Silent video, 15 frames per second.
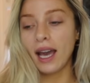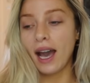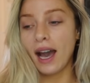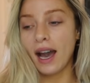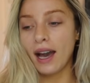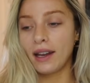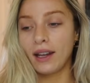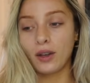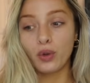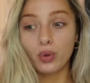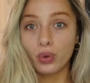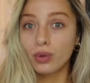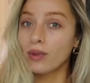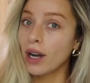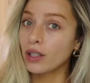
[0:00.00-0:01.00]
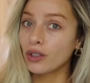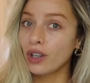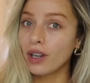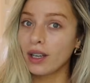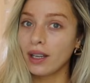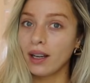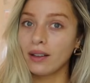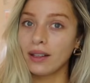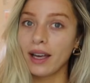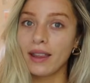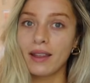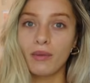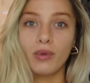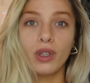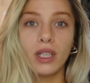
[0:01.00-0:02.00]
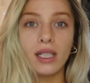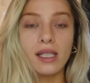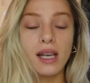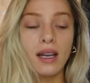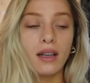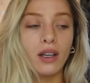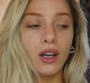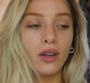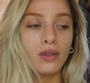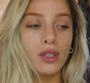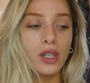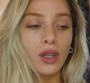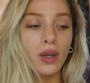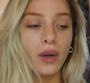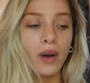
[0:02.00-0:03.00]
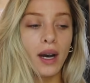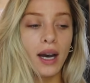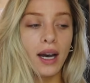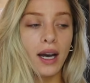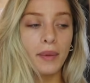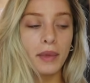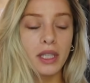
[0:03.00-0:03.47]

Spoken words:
at a cool restaurant in LA that I'm really excited to go to.